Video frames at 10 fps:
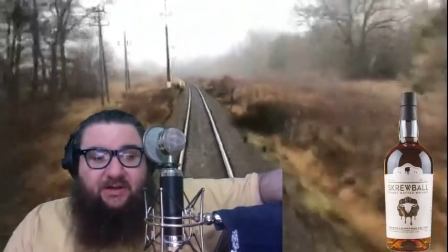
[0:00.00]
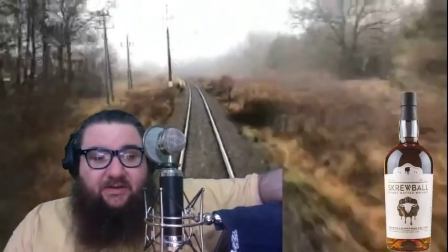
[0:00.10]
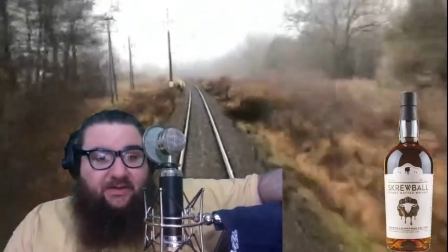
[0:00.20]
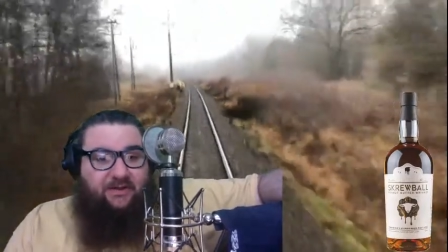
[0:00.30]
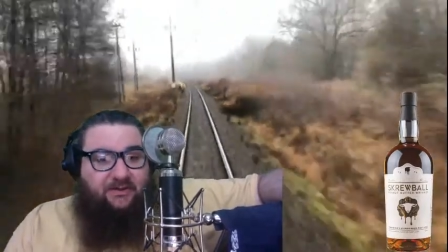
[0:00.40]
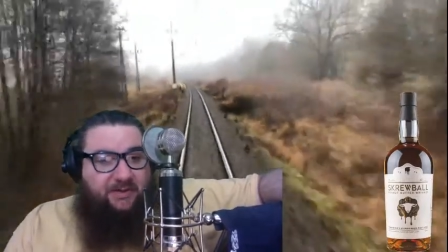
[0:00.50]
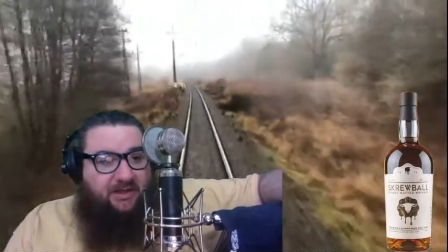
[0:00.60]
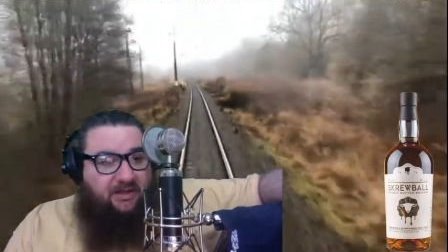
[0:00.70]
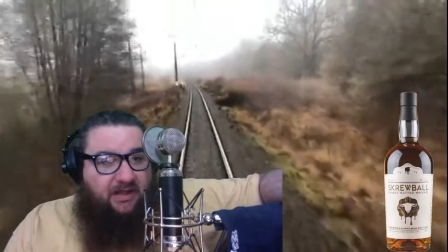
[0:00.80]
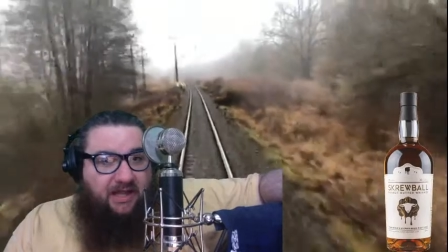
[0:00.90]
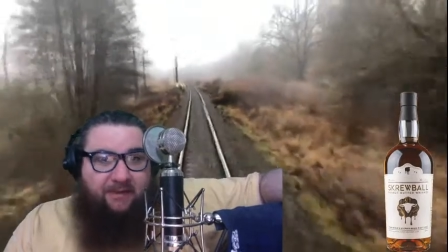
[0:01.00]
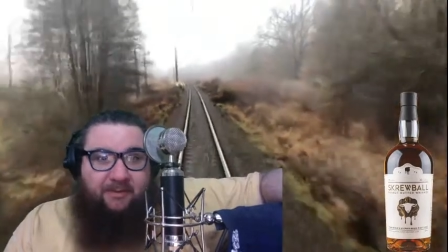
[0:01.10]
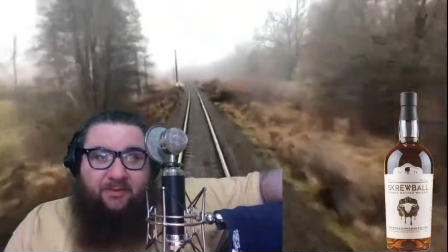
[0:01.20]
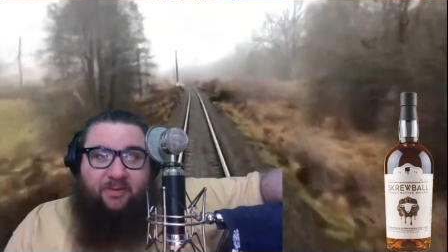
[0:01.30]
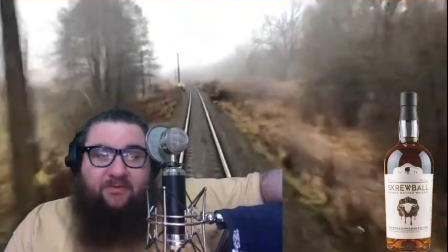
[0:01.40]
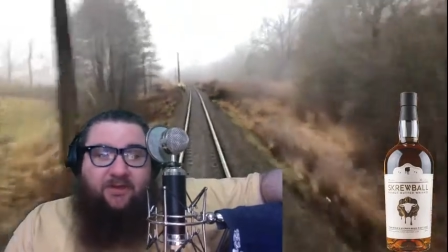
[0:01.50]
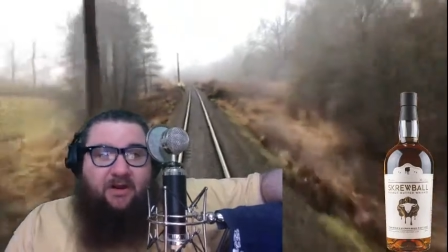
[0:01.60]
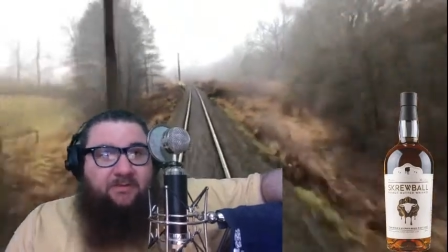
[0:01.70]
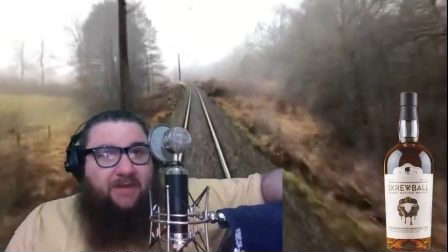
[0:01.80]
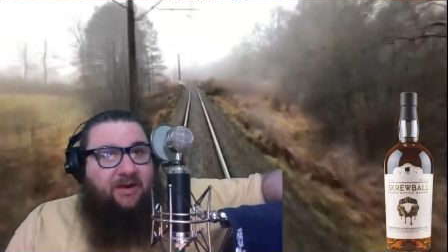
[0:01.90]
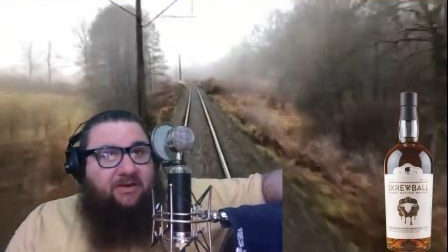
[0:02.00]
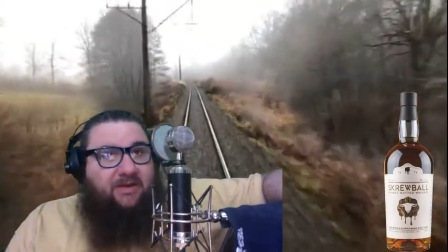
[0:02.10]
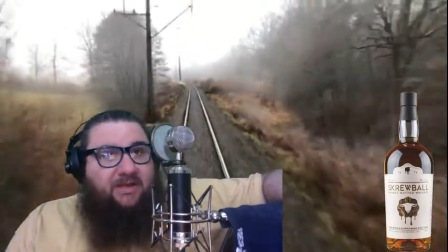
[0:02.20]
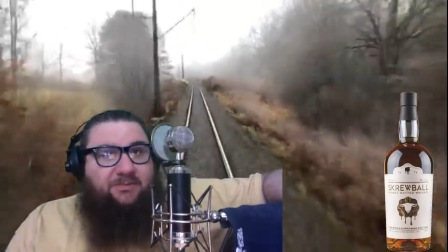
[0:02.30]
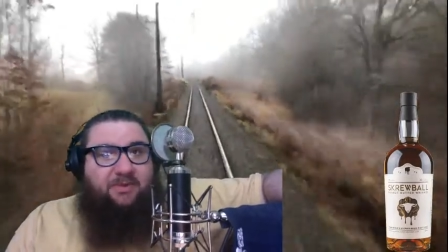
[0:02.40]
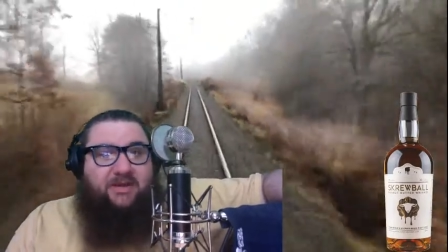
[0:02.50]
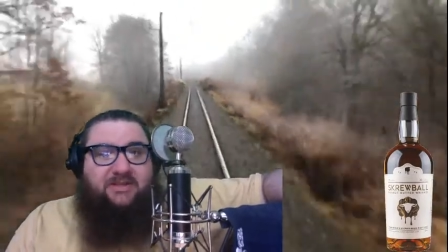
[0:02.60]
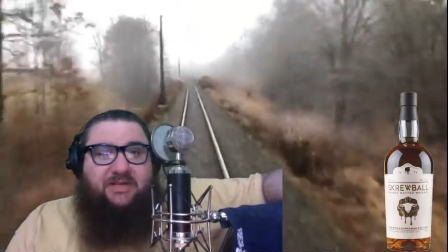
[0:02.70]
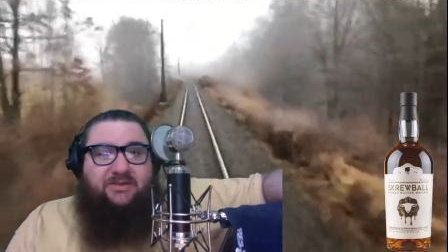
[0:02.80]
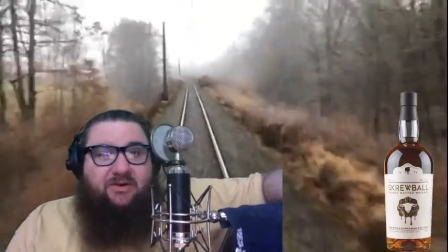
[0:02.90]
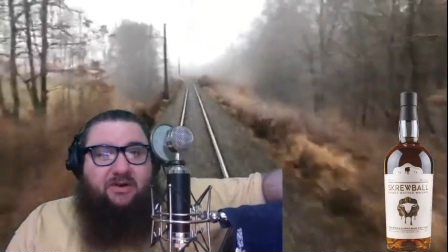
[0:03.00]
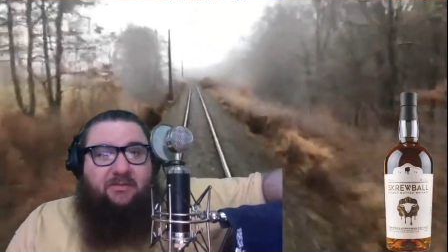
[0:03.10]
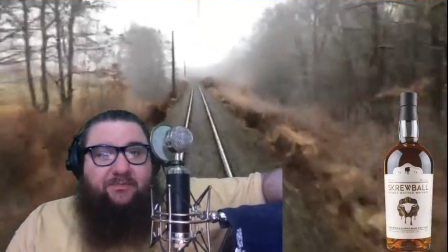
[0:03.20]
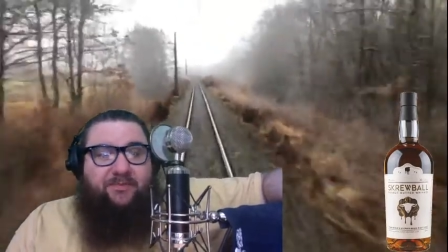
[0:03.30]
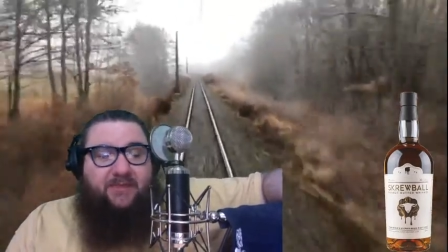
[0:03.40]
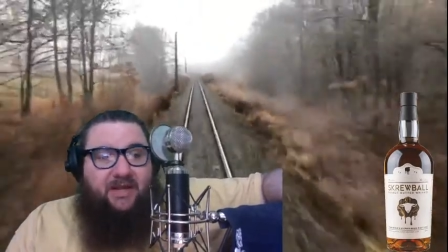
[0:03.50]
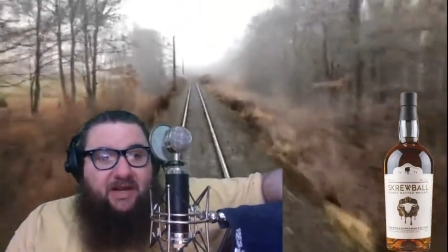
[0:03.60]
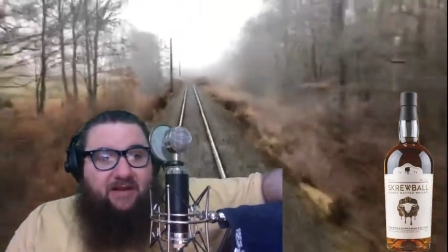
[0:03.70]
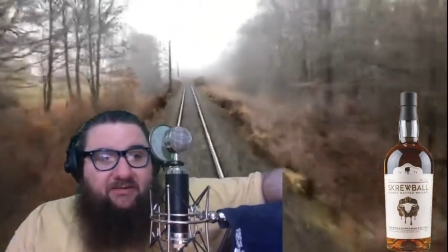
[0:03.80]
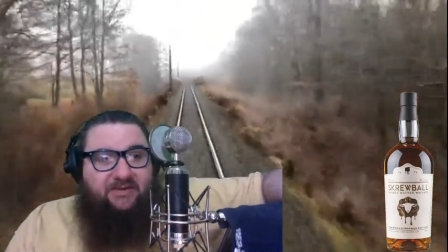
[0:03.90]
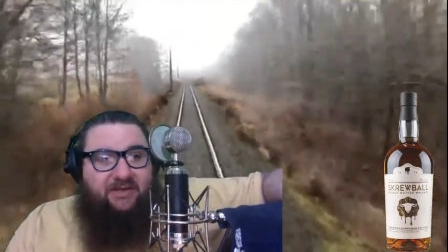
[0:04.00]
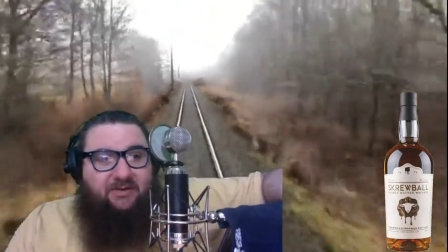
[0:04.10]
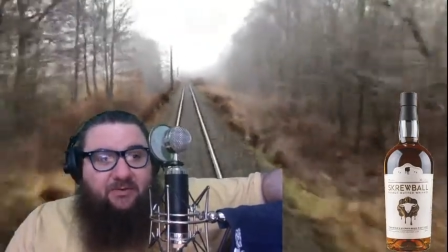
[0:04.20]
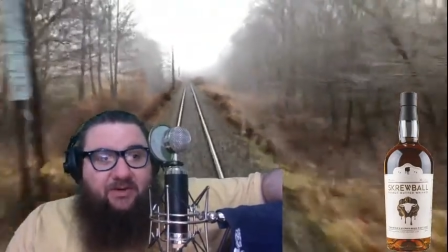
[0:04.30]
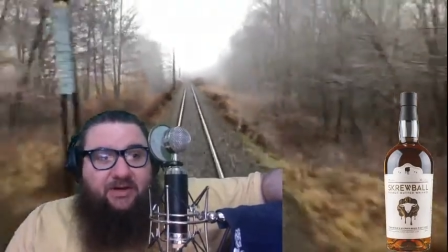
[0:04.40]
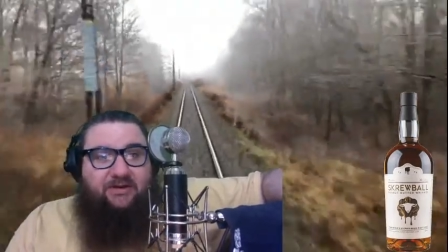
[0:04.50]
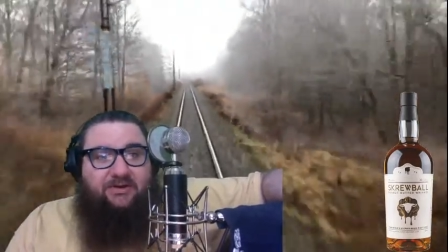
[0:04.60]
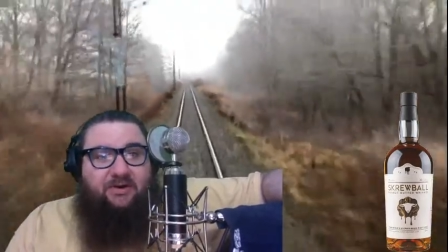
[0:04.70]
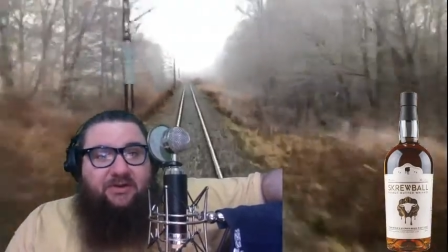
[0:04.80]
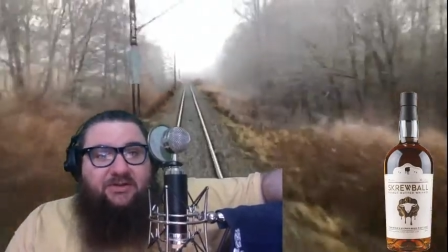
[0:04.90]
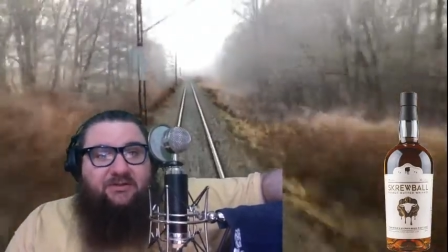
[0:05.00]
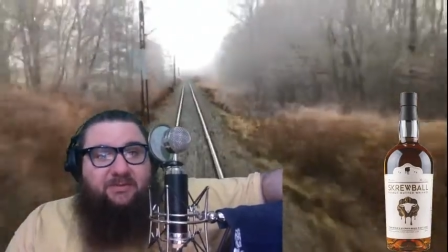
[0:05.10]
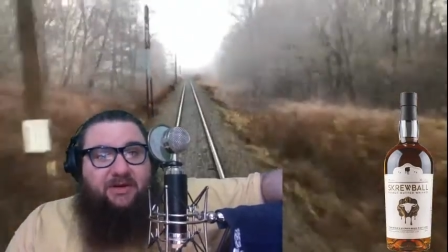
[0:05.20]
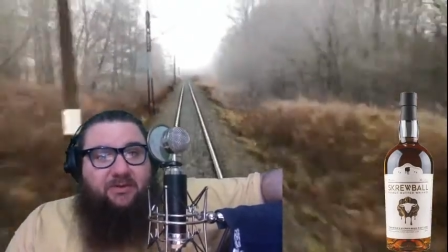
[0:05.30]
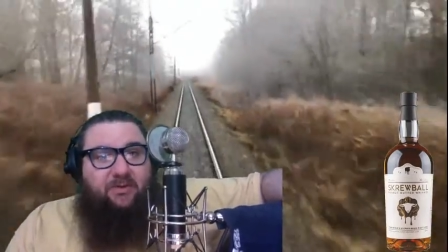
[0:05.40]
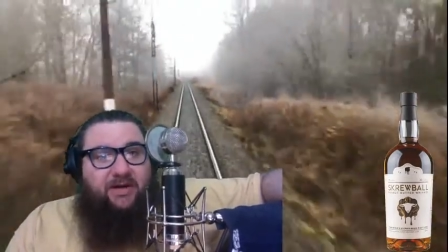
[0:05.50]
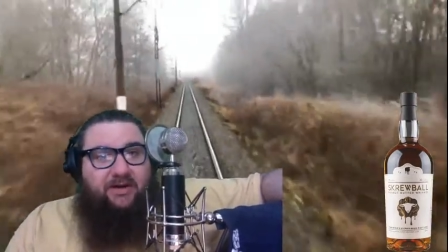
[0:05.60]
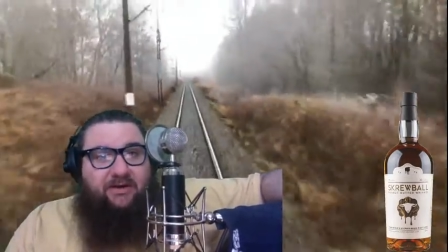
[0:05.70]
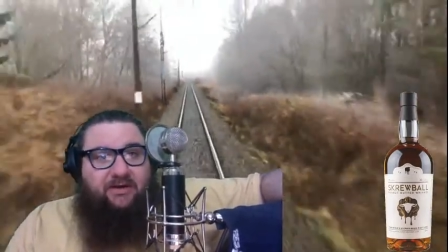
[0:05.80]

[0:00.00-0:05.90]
There's been a lot of people who've come down against President Trump, and every single one of their charges have been acquitted.